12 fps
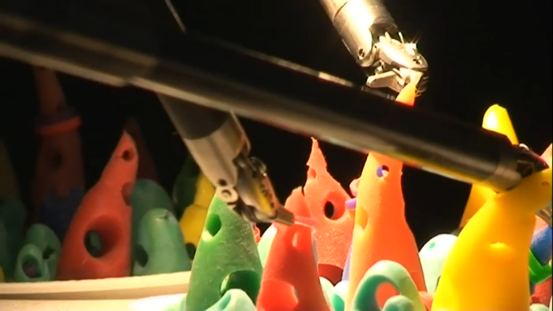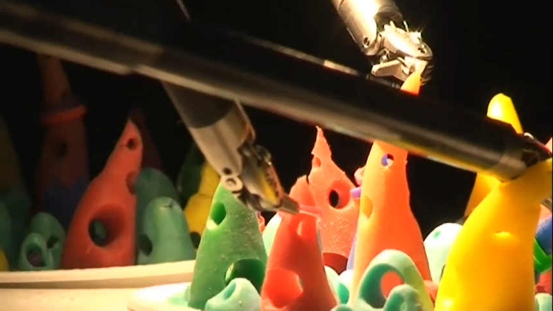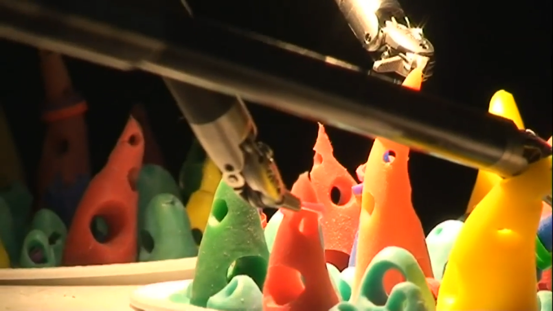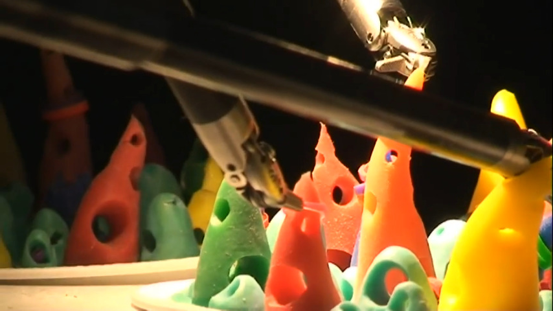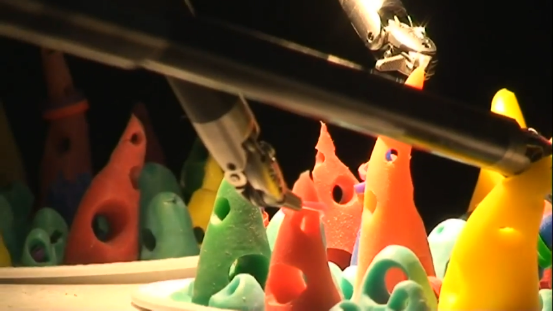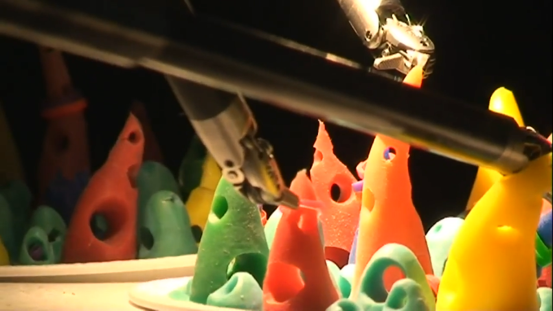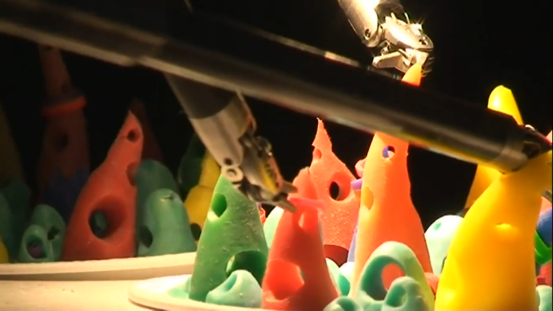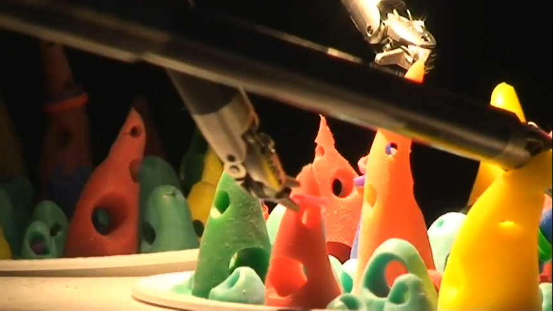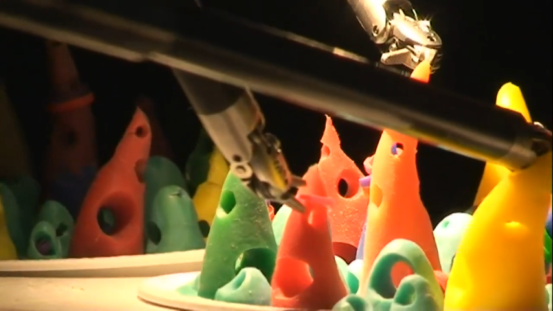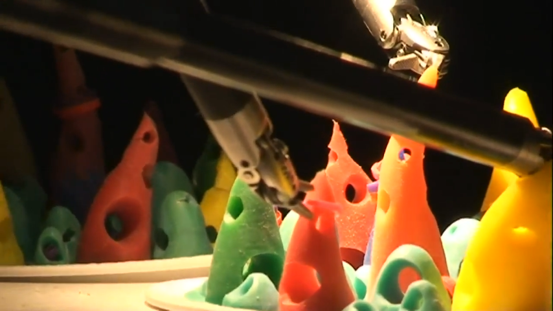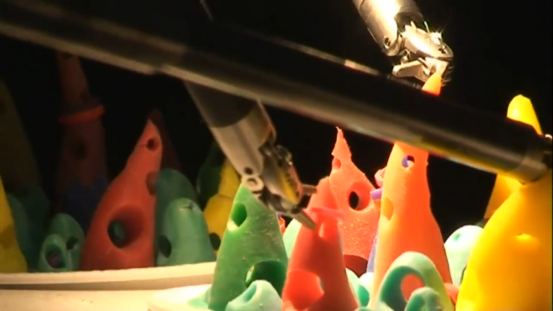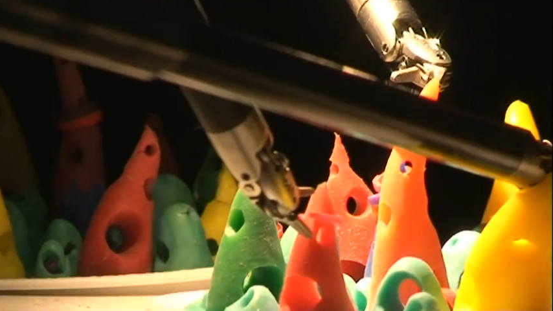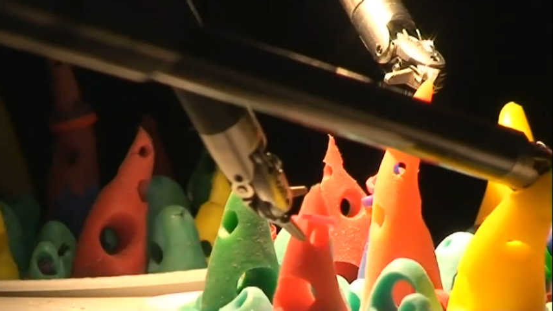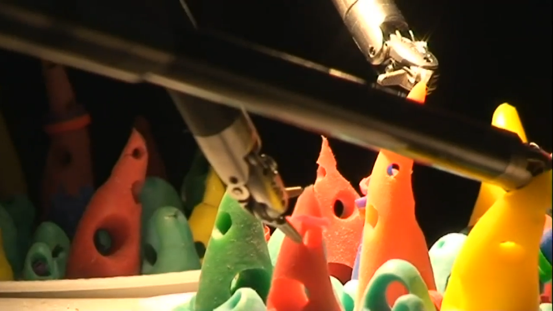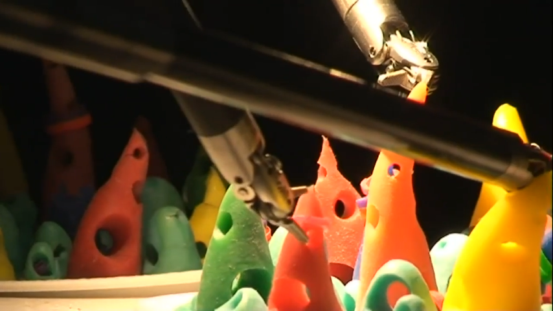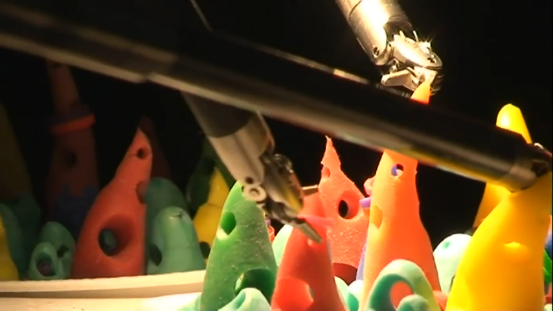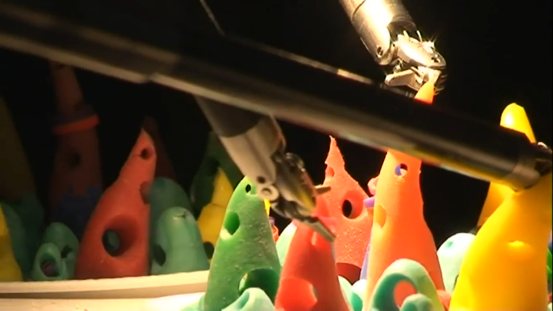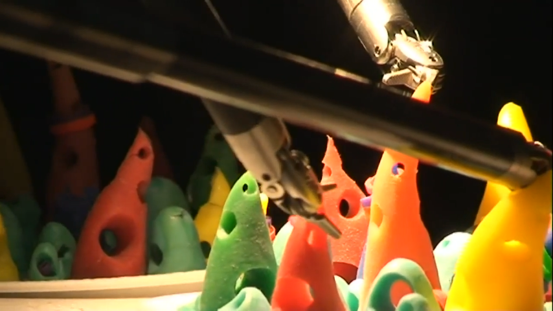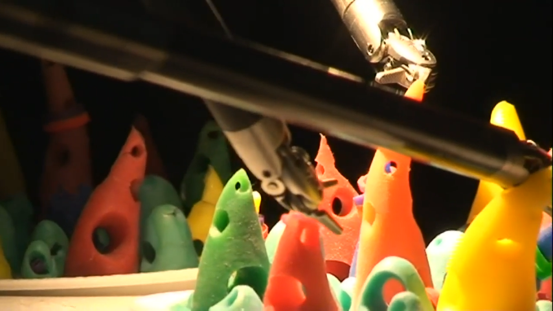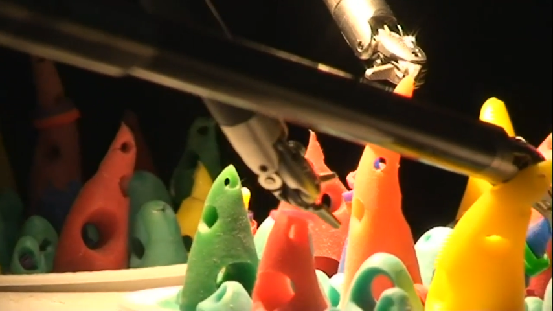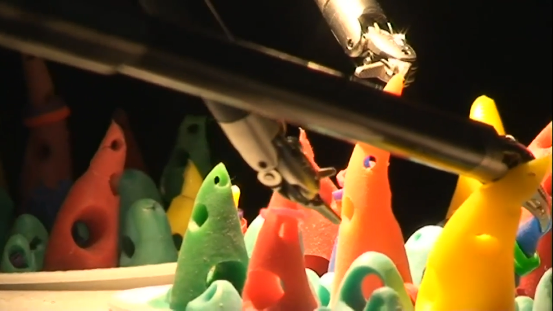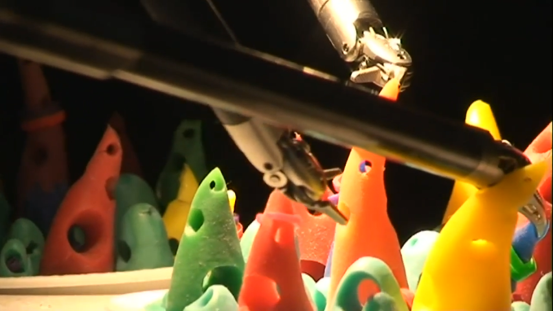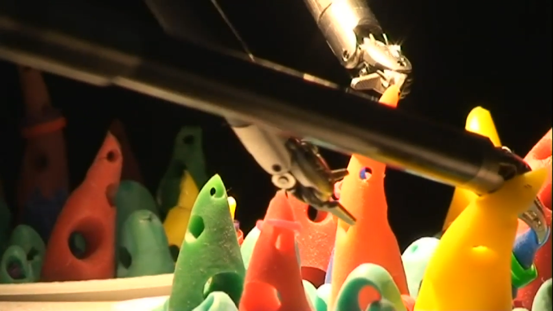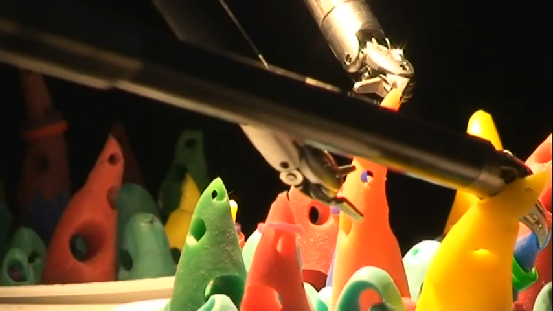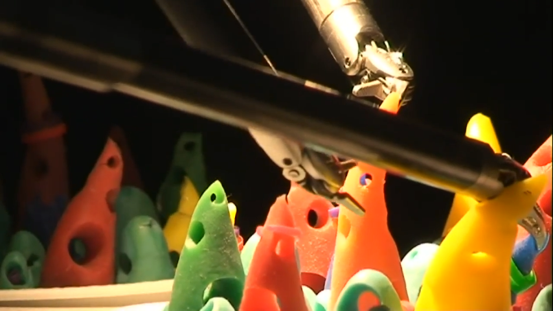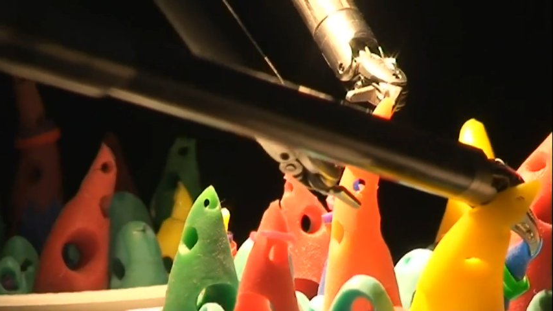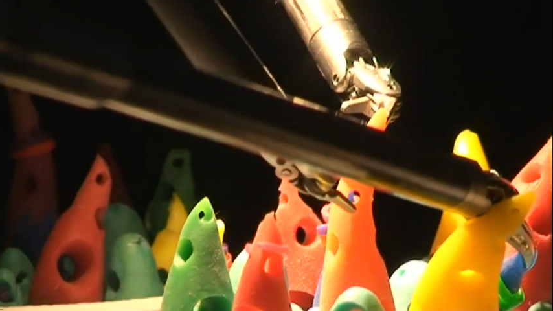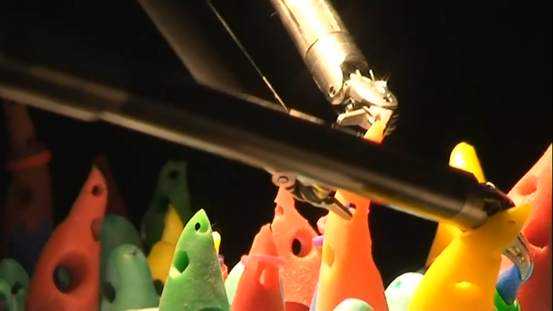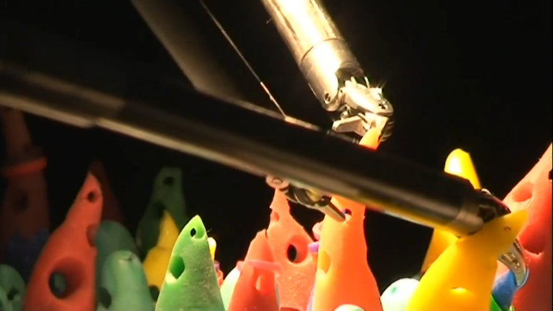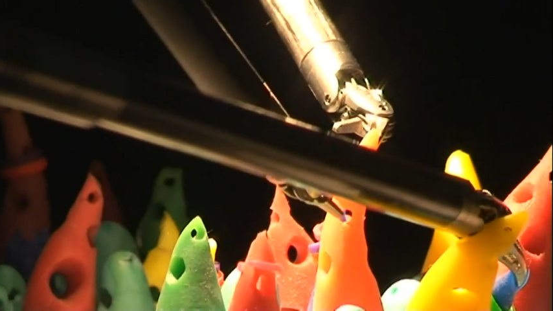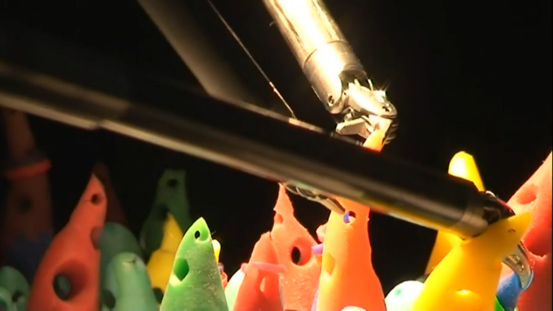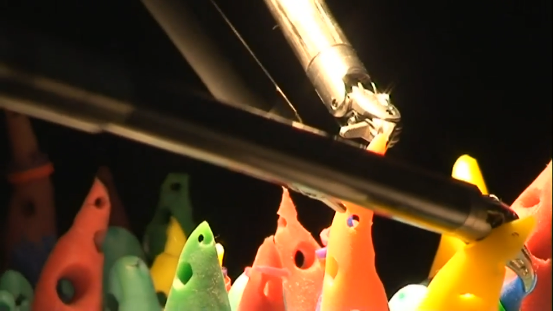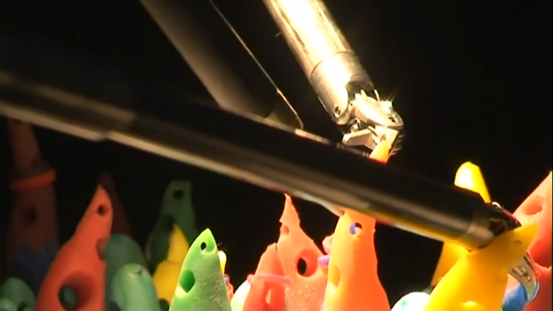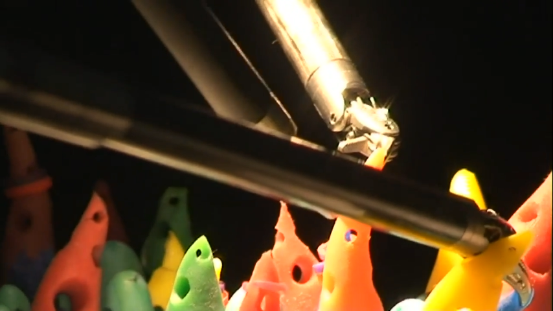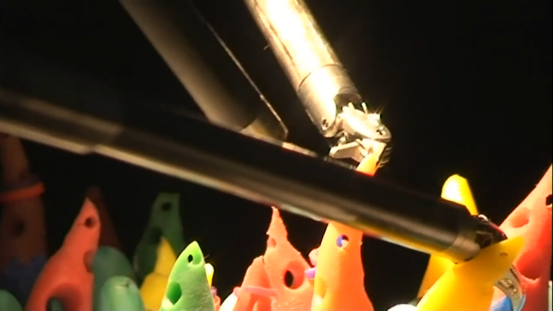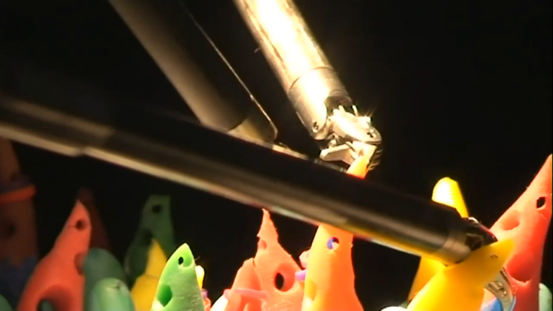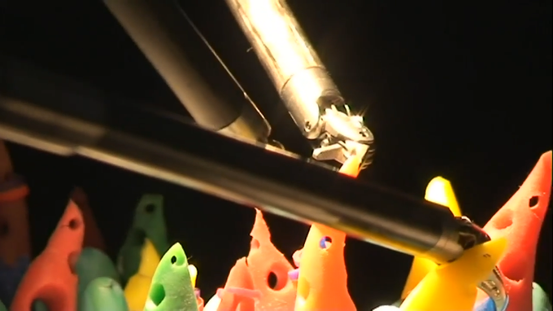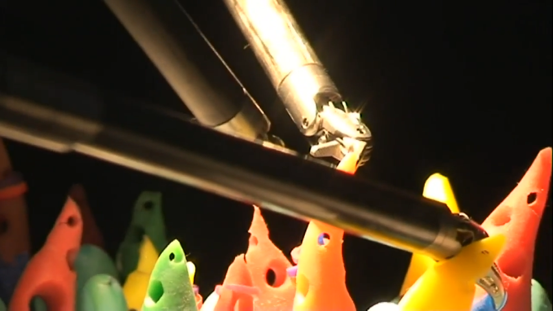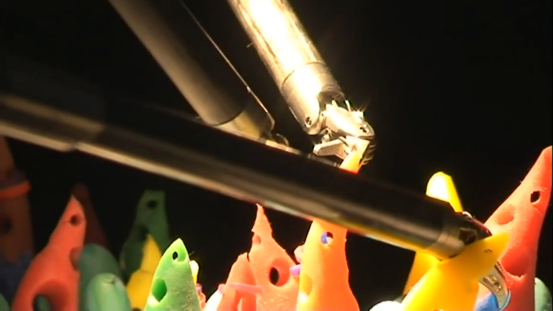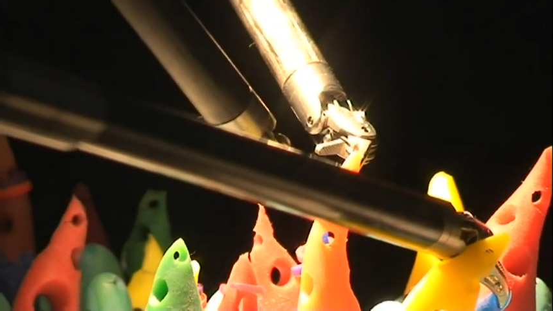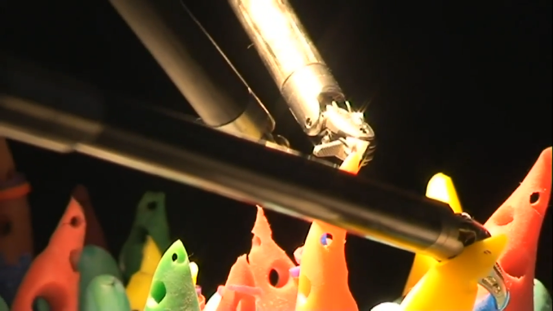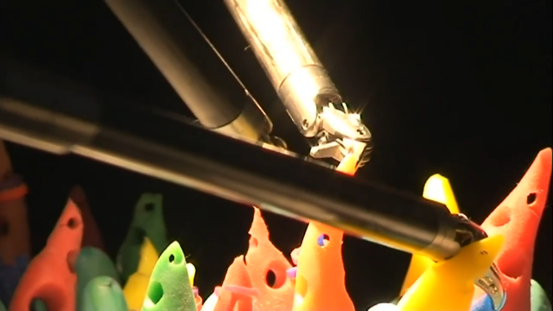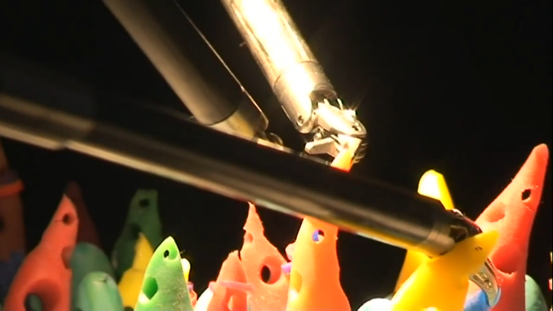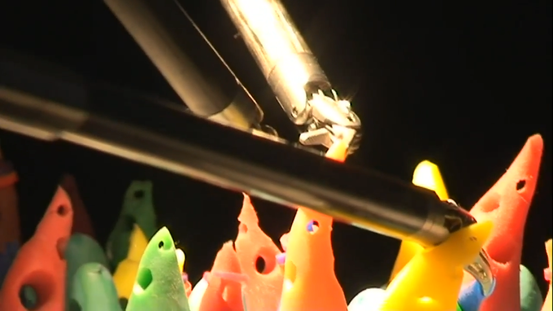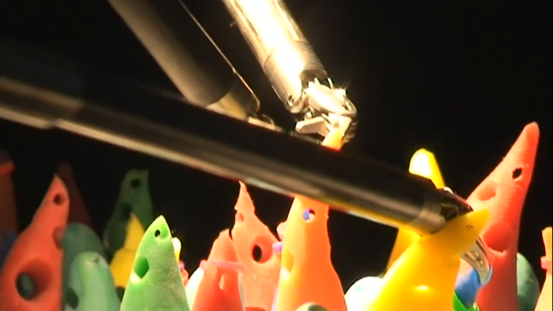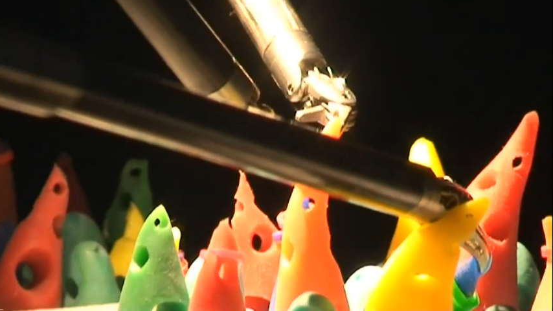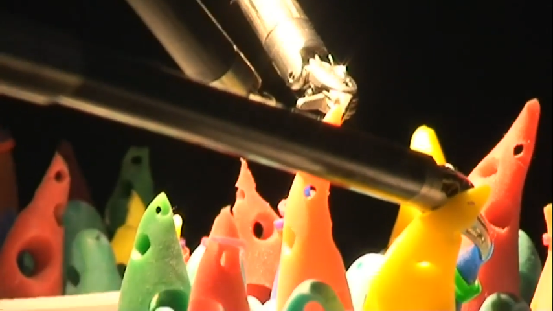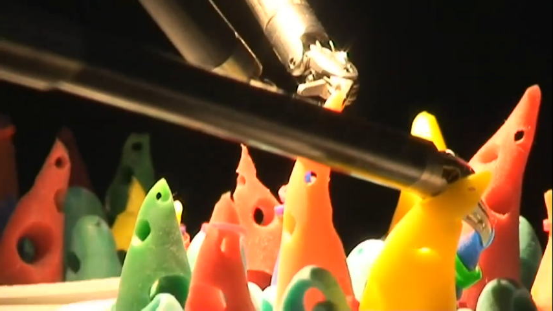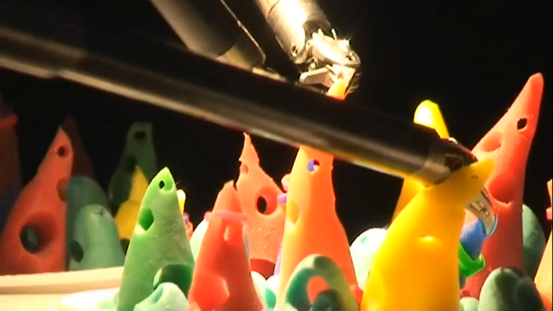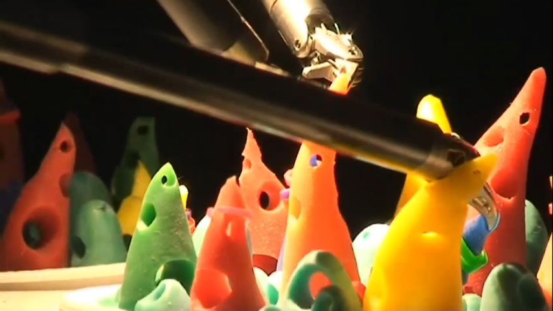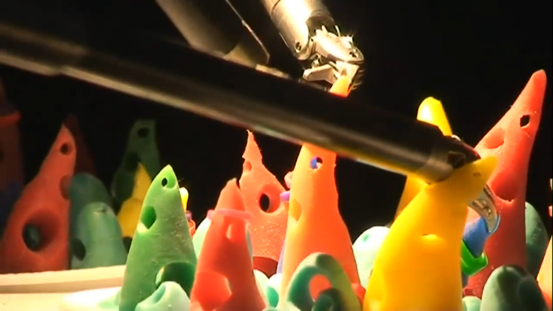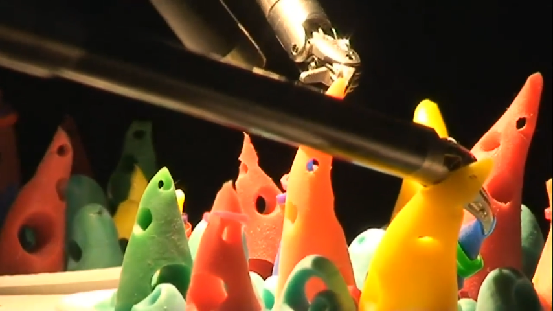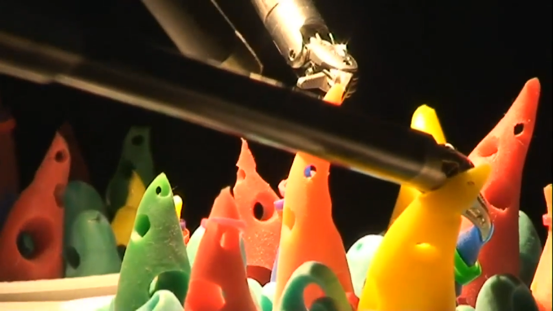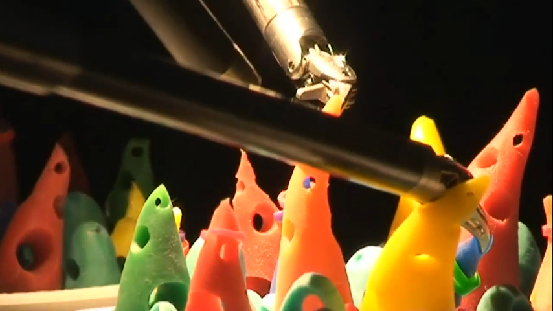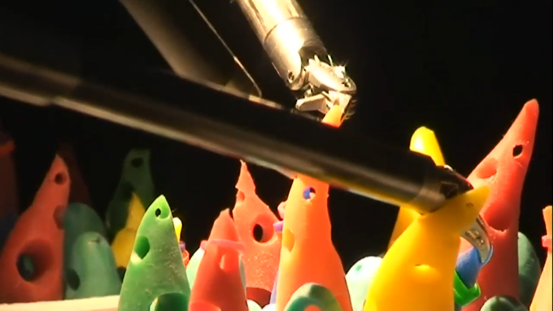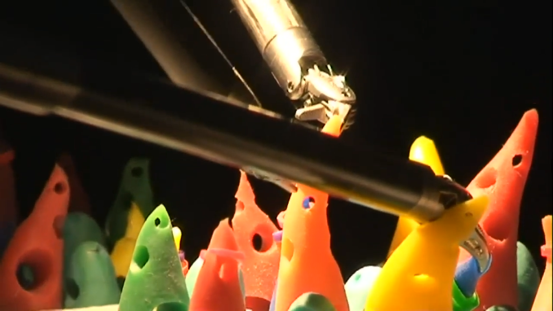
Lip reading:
(no speaker visible)